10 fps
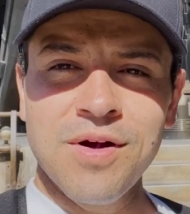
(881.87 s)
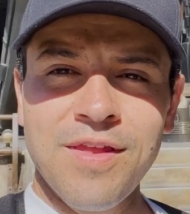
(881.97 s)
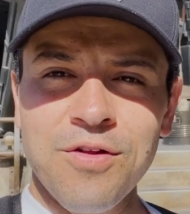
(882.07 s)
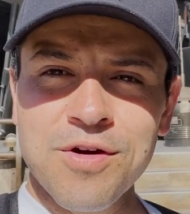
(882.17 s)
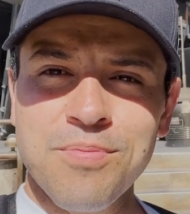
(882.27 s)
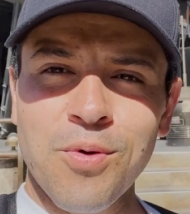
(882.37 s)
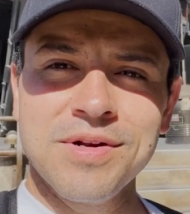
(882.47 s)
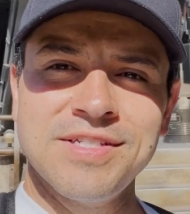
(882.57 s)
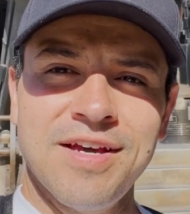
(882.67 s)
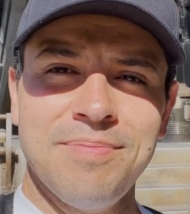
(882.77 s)
another
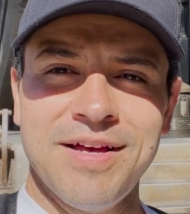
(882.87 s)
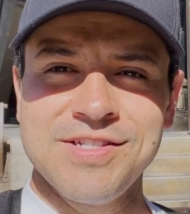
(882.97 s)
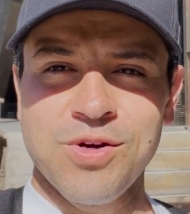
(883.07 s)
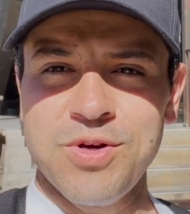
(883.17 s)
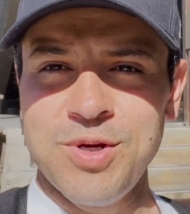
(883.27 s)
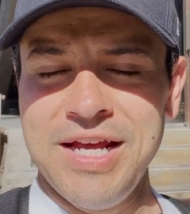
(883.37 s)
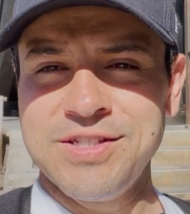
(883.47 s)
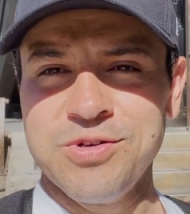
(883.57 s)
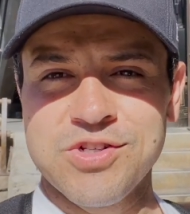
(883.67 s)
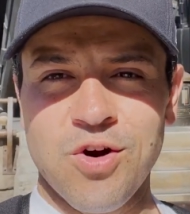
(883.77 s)
important tip that's so unique
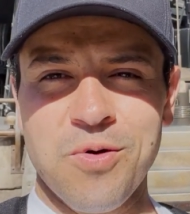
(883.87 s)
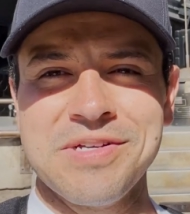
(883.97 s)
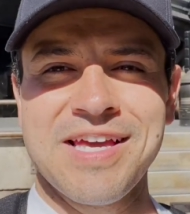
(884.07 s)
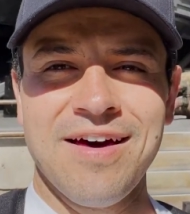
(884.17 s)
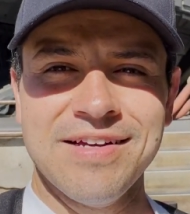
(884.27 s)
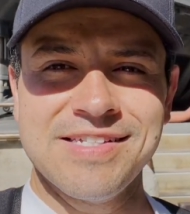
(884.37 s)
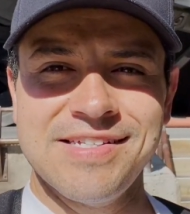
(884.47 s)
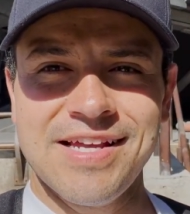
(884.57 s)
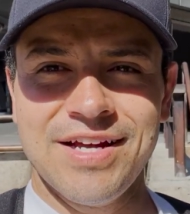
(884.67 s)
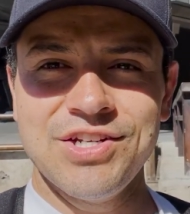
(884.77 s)
to Star Wars
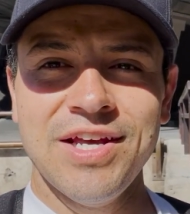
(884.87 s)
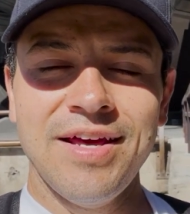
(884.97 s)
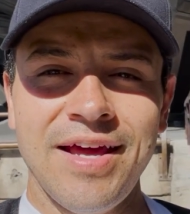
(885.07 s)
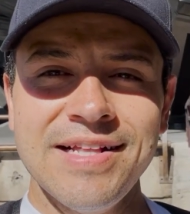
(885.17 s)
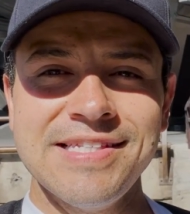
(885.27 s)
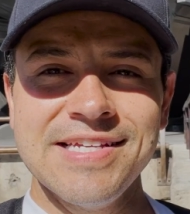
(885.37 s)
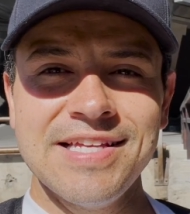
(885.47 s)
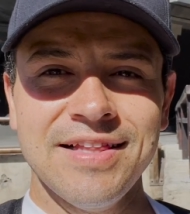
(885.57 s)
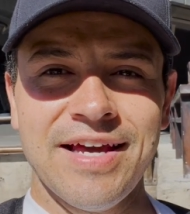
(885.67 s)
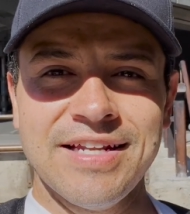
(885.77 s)
Galaxy's Edge in
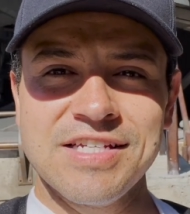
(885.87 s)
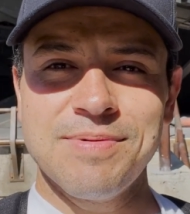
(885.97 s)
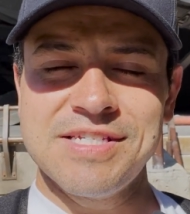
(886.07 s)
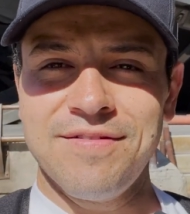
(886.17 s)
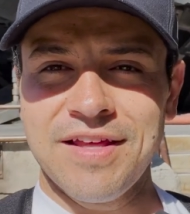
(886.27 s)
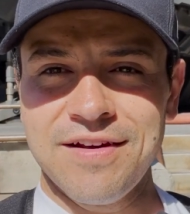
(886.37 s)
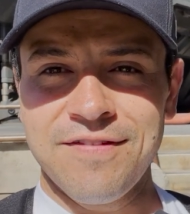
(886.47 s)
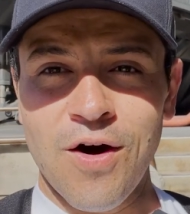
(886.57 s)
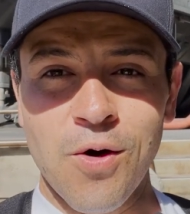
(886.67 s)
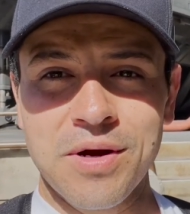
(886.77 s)
Disneyland is specifically
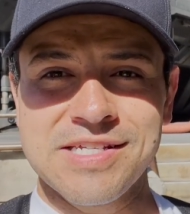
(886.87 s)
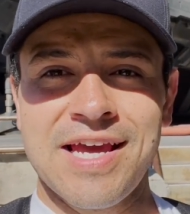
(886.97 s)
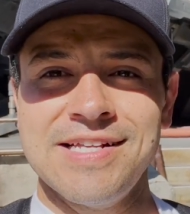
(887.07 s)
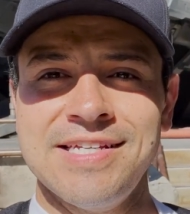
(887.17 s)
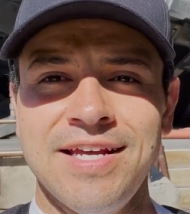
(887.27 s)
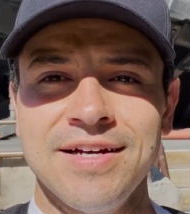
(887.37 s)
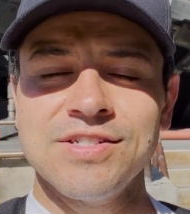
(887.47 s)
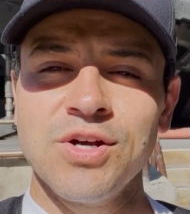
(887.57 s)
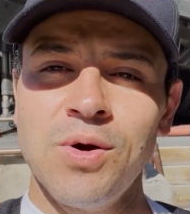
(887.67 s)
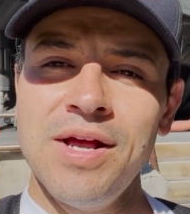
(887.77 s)
for Oga's Cantina.
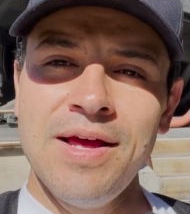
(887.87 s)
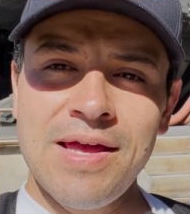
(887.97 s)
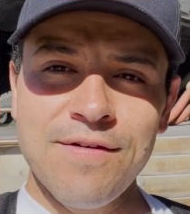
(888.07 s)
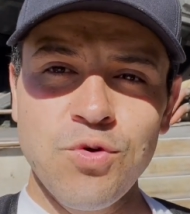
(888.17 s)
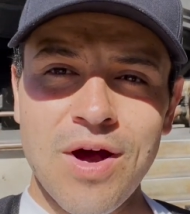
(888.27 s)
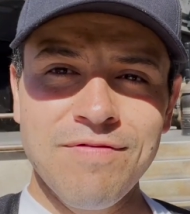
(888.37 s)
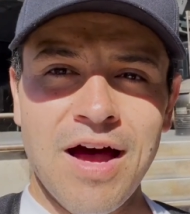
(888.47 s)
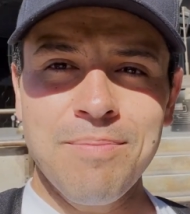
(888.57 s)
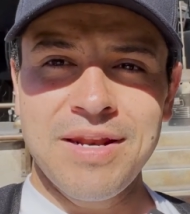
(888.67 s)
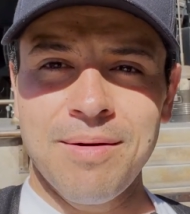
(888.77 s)
So if you have
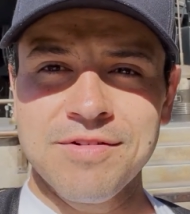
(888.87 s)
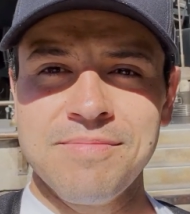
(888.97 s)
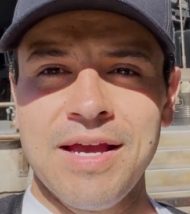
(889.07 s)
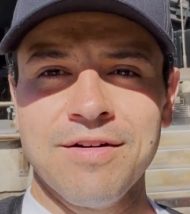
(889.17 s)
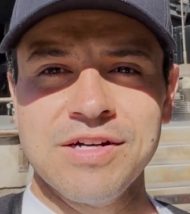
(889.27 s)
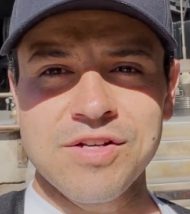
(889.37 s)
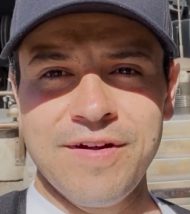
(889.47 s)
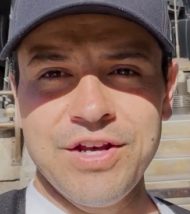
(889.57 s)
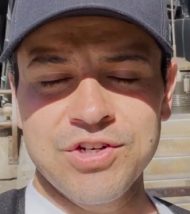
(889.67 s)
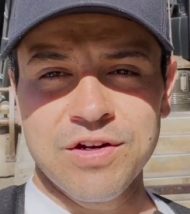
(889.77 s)
not been able to make a
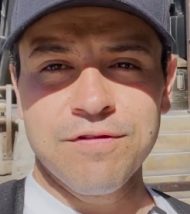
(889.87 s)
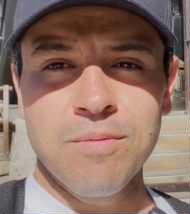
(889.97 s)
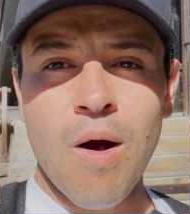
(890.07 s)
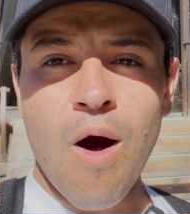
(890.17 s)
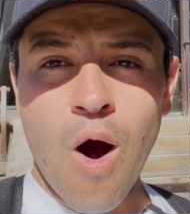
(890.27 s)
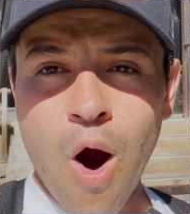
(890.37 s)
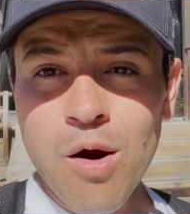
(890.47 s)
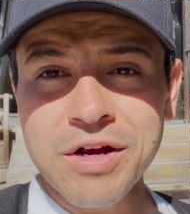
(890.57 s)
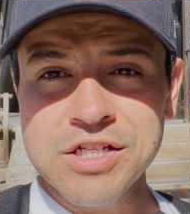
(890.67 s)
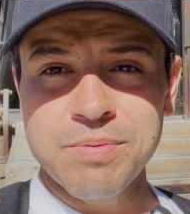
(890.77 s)
reservation, from
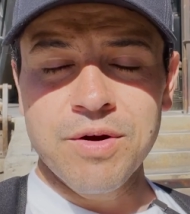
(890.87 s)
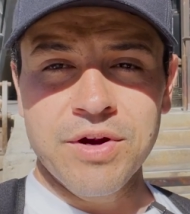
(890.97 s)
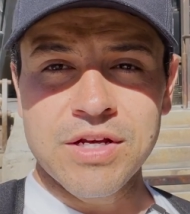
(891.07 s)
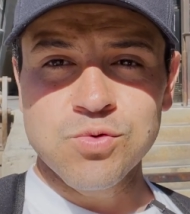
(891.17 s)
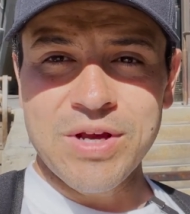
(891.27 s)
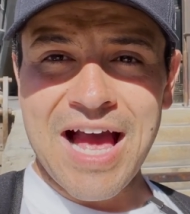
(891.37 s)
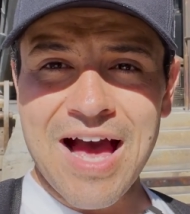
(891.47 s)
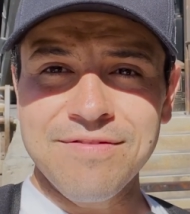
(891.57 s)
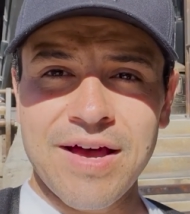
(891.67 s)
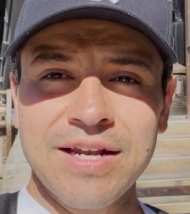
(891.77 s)
our experience, we
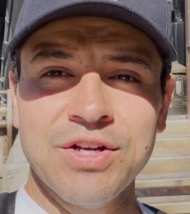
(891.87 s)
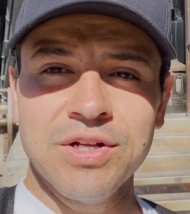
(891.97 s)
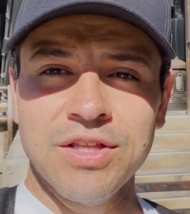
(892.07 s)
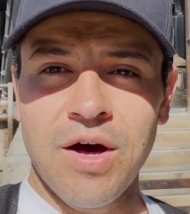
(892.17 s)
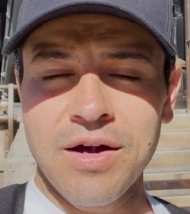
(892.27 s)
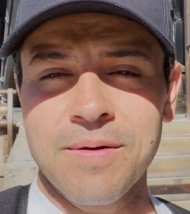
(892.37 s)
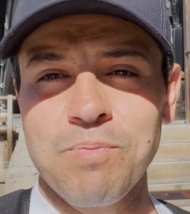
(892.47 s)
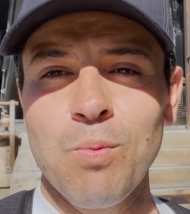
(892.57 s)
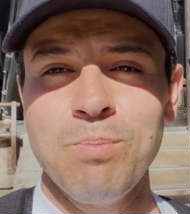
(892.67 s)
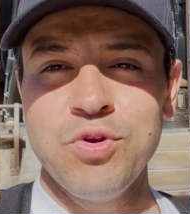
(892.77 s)
have had good luck
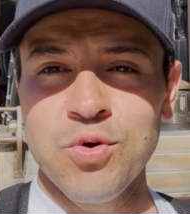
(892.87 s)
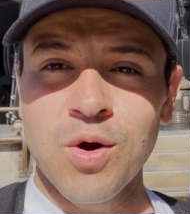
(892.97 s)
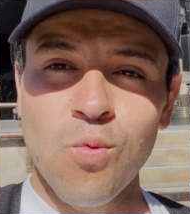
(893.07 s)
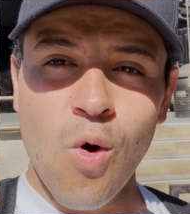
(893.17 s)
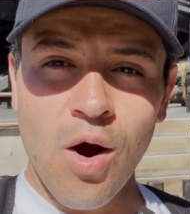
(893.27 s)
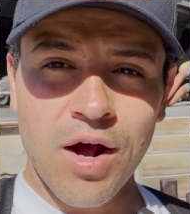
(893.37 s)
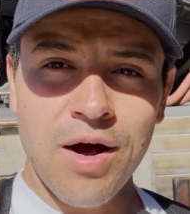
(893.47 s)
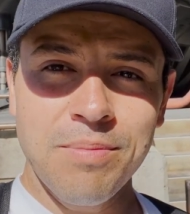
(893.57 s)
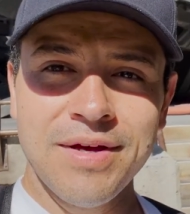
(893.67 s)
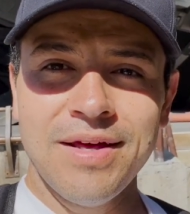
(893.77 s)
doing
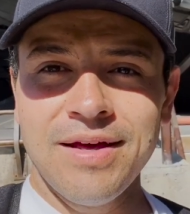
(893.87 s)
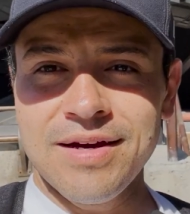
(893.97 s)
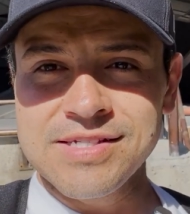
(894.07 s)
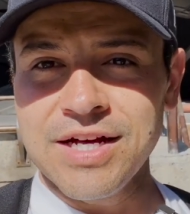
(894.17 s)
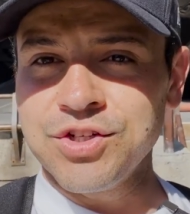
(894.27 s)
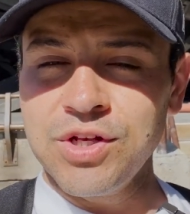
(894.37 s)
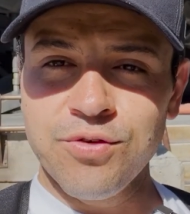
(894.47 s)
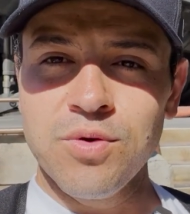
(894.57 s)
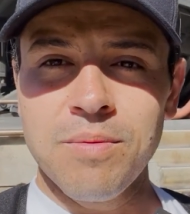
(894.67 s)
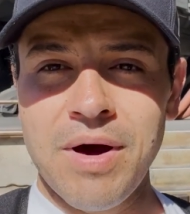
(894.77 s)
walk-up, essentially
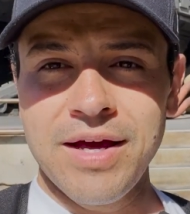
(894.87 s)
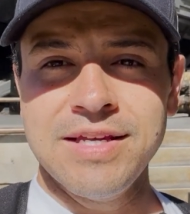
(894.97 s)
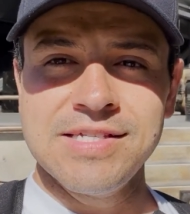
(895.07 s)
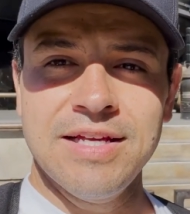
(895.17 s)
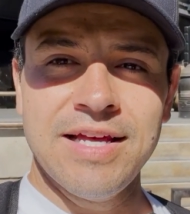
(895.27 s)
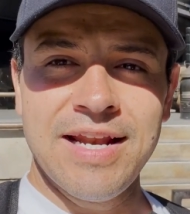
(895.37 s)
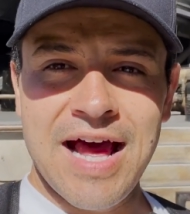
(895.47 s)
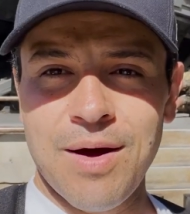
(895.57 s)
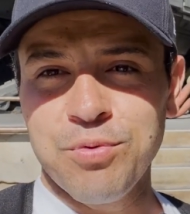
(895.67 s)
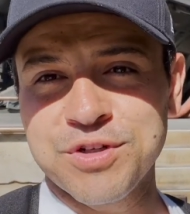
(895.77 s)
through the My Disneyland
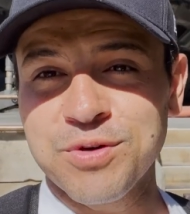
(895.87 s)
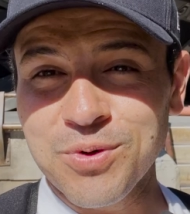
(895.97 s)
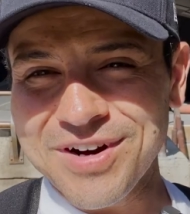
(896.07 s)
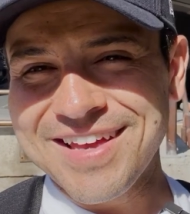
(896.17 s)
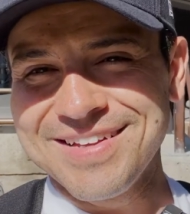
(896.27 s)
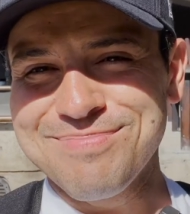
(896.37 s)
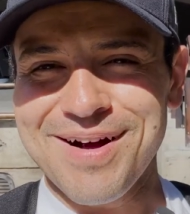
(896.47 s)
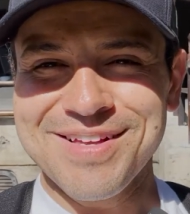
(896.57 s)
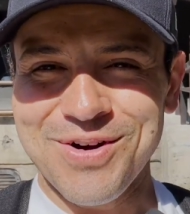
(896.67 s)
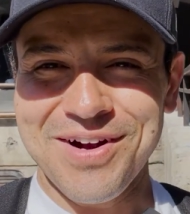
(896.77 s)
app, which we will
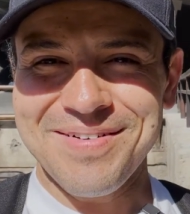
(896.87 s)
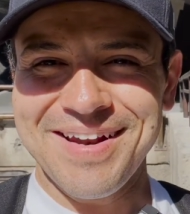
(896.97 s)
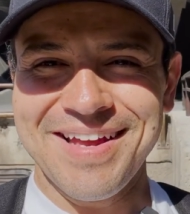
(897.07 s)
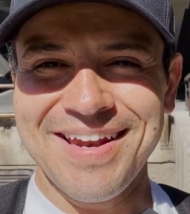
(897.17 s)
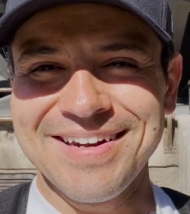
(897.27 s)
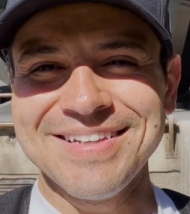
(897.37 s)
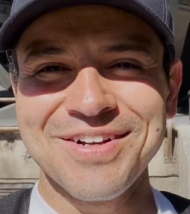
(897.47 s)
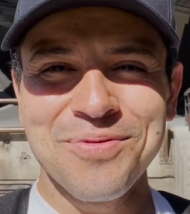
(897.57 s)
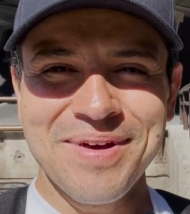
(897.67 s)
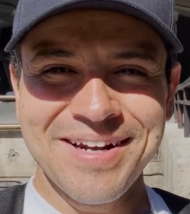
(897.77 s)
probably talk about again in a
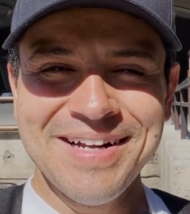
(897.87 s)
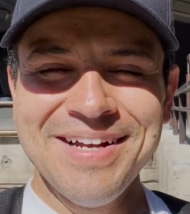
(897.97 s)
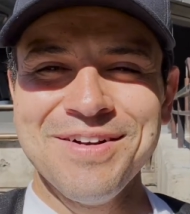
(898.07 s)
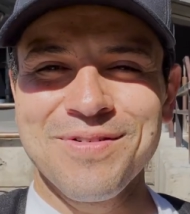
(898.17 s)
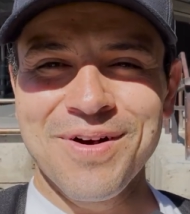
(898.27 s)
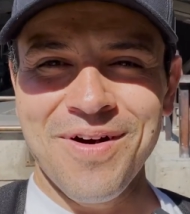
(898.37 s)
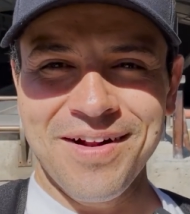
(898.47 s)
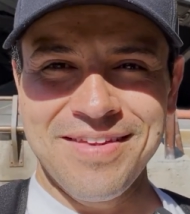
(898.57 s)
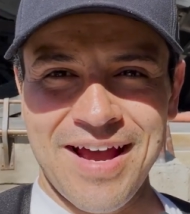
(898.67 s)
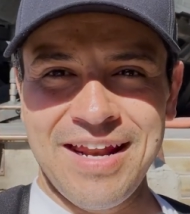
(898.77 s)
little bit
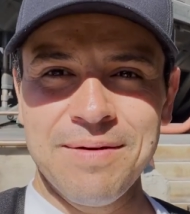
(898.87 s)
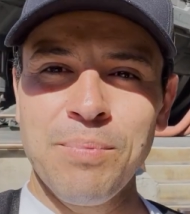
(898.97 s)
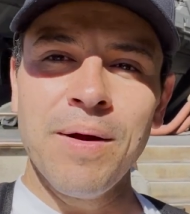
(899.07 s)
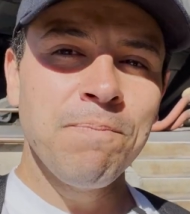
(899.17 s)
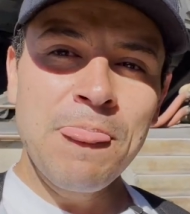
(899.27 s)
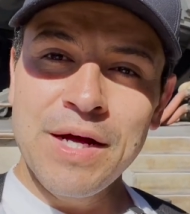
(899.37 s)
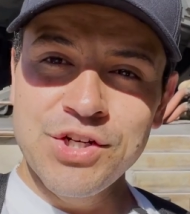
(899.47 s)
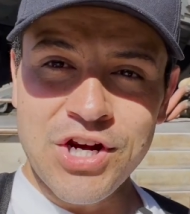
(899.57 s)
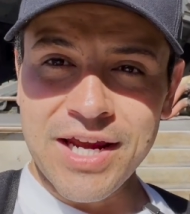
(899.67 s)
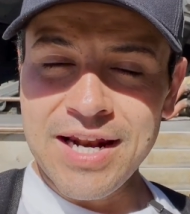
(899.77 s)
regarding dining. But
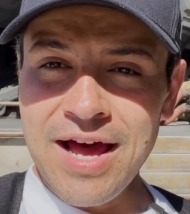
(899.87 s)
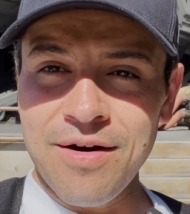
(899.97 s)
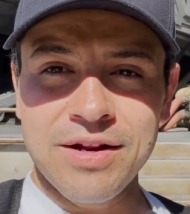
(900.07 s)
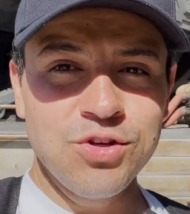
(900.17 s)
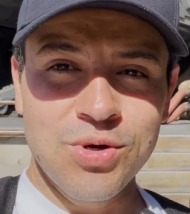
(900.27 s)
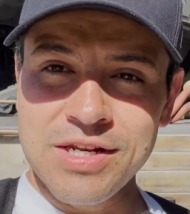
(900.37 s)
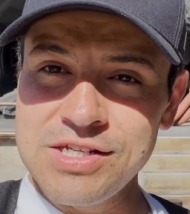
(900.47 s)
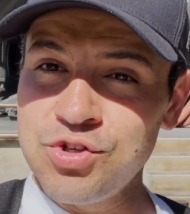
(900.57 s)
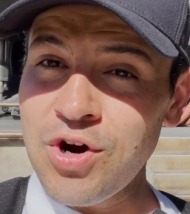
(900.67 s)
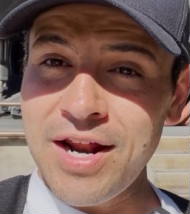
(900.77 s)
check it out. You can
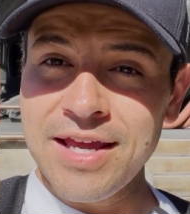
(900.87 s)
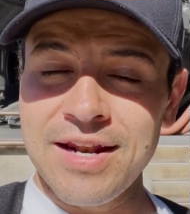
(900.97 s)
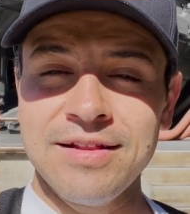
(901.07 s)
try to get a